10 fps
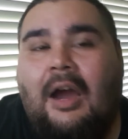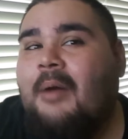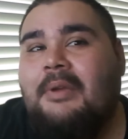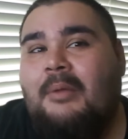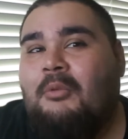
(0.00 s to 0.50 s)

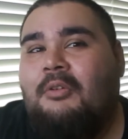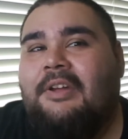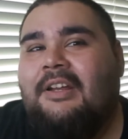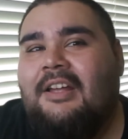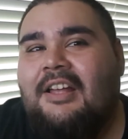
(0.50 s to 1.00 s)
I'm not
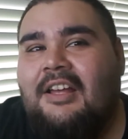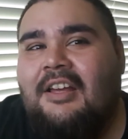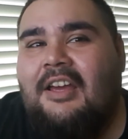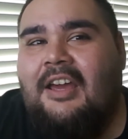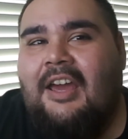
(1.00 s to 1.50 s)
moving.
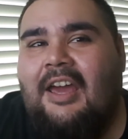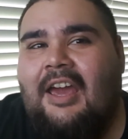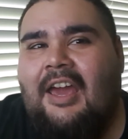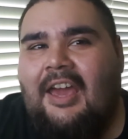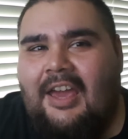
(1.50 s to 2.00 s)

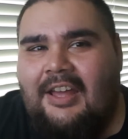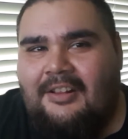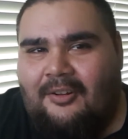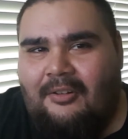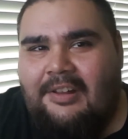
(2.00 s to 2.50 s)
And
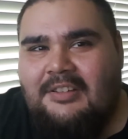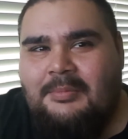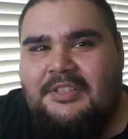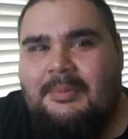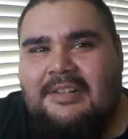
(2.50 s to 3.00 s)
the girl next to
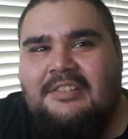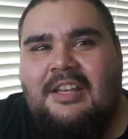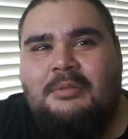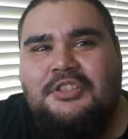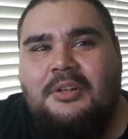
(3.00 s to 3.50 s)
me smacks the
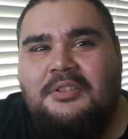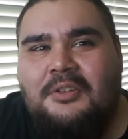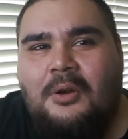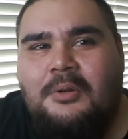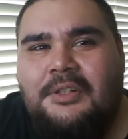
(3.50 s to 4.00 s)
table. She goes,
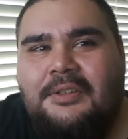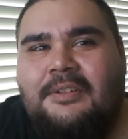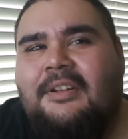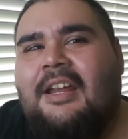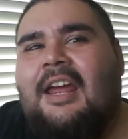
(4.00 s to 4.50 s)
go, dude.
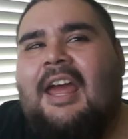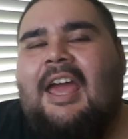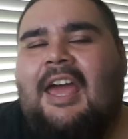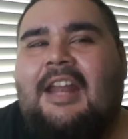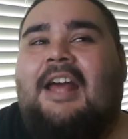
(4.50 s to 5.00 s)

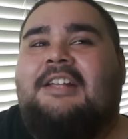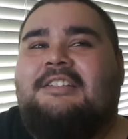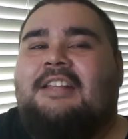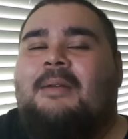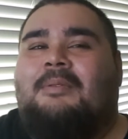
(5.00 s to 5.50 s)
And I
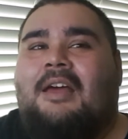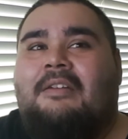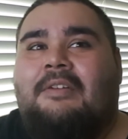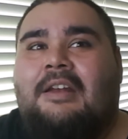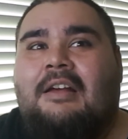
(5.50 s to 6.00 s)
snapped out
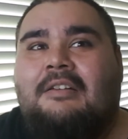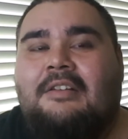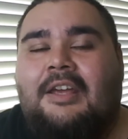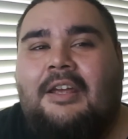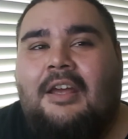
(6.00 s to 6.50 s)
of it, and I was
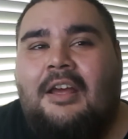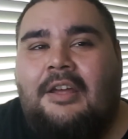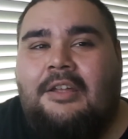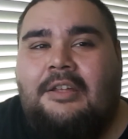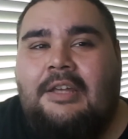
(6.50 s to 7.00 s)
like,
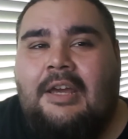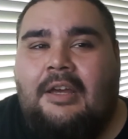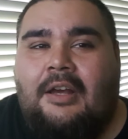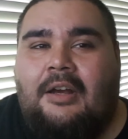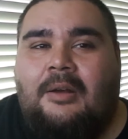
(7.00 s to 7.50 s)

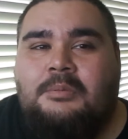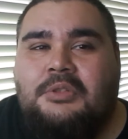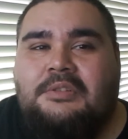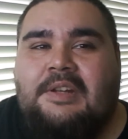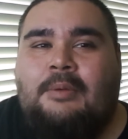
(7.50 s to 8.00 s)
yeah,
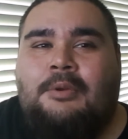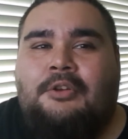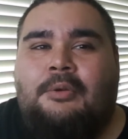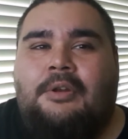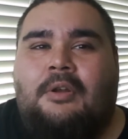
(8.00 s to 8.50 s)
so today we're
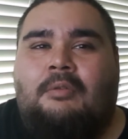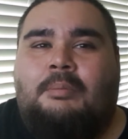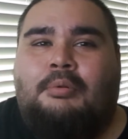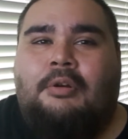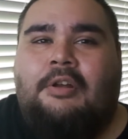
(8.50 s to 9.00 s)
doing a
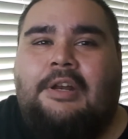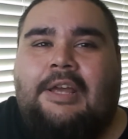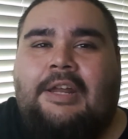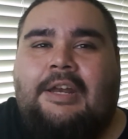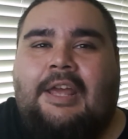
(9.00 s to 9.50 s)
report on,
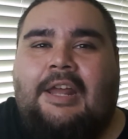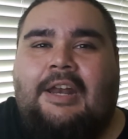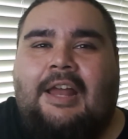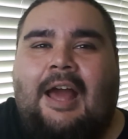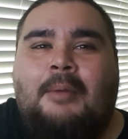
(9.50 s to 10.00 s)

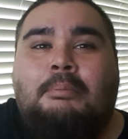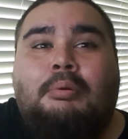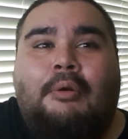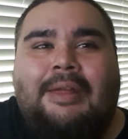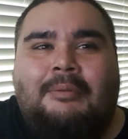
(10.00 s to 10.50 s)
and I
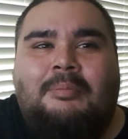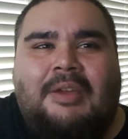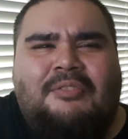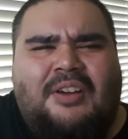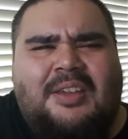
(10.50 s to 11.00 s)
point with
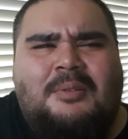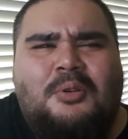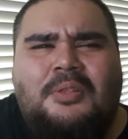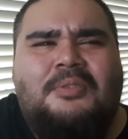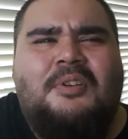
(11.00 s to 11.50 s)
my fucking,
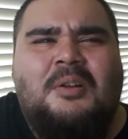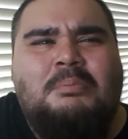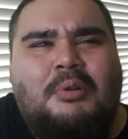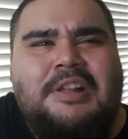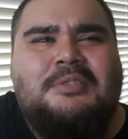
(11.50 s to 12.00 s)
who the
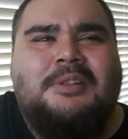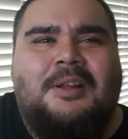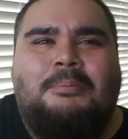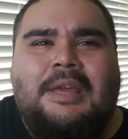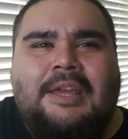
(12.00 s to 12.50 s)
fuck points with
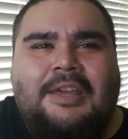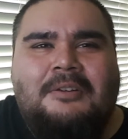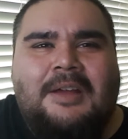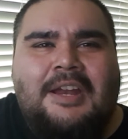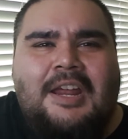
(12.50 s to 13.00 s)
their
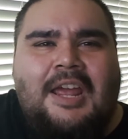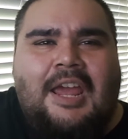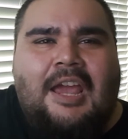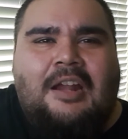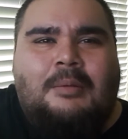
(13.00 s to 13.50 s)
pinky, right?
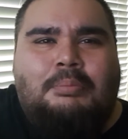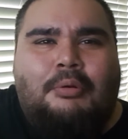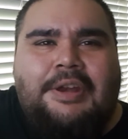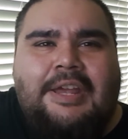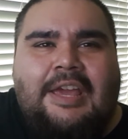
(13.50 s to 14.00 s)
And I'm
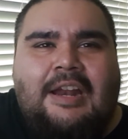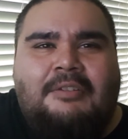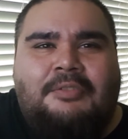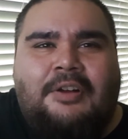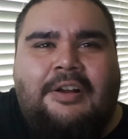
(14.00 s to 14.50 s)
pointing, and
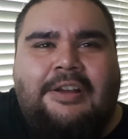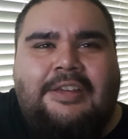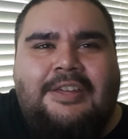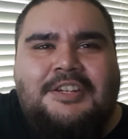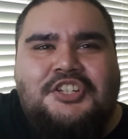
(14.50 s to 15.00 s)
I'm
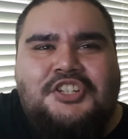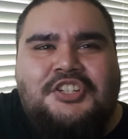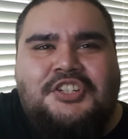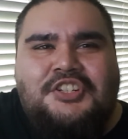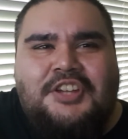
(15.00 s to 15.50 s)
fucking
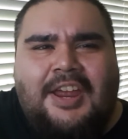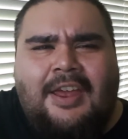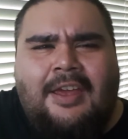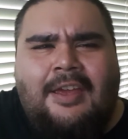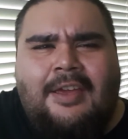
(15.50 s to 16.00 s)

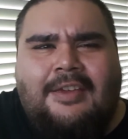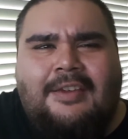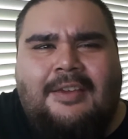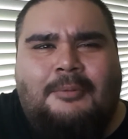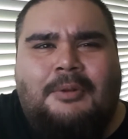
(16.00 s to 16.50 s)

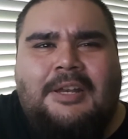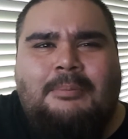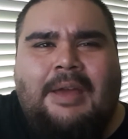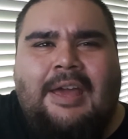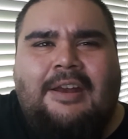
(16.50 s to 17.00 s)
shaking really
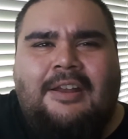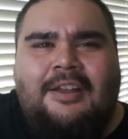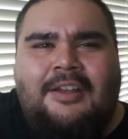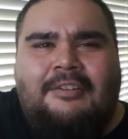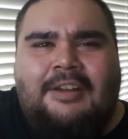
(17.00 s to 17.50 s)
bad,
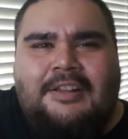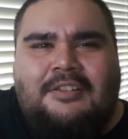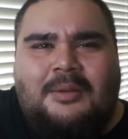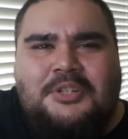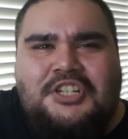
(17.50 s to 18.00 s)
right?
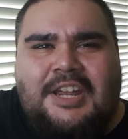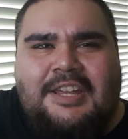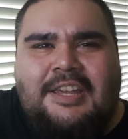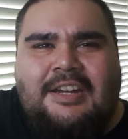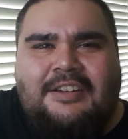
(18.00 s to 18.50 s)
So I'm
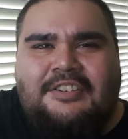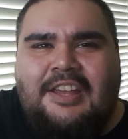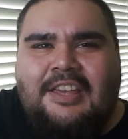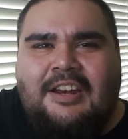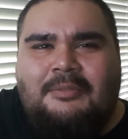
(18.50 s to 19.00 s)
shaking and
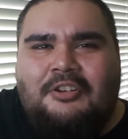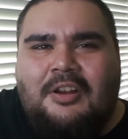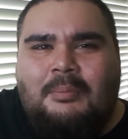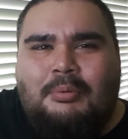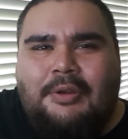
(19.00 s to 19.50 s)
shaking, and I'm
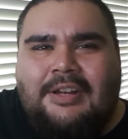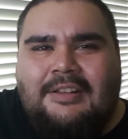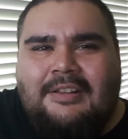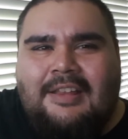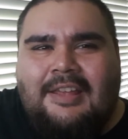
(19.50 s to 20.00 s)
trying to point at
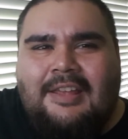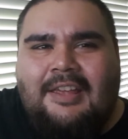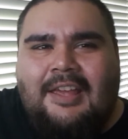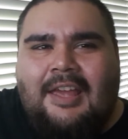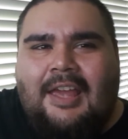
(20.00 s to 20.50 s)
the thing,
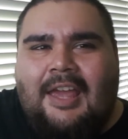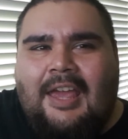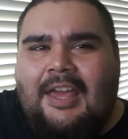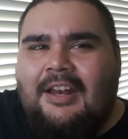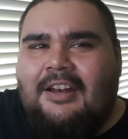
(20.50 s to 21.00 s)

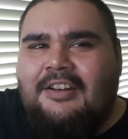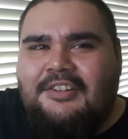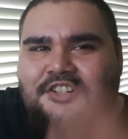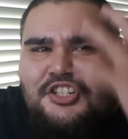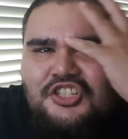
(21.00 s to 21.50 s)
and
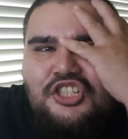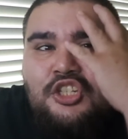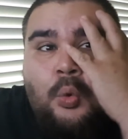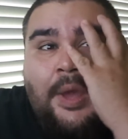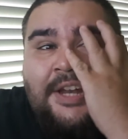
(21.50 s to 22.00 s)

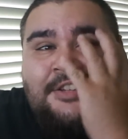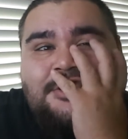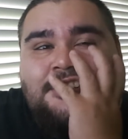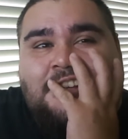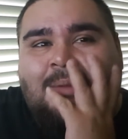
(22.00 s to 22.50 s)
sweat is
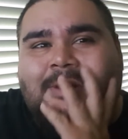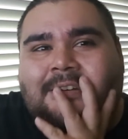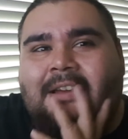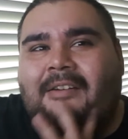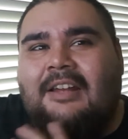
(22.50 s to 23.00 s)
just coming
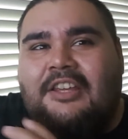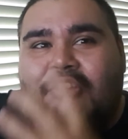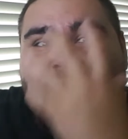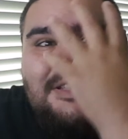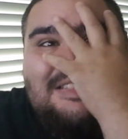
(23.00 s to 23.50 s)
down. Like,
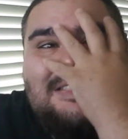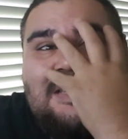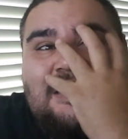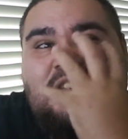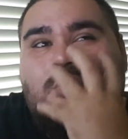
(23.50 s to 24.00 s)
you can
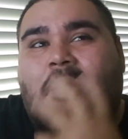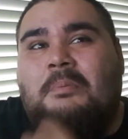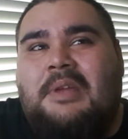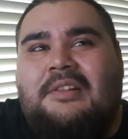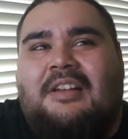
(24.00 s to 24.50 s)
see the
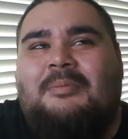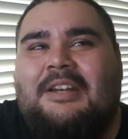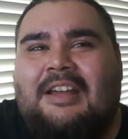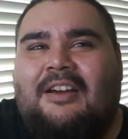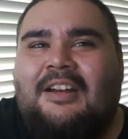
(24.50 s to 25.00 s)
sweat beads
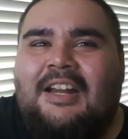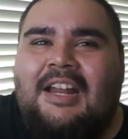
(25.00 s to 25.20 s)
coming down.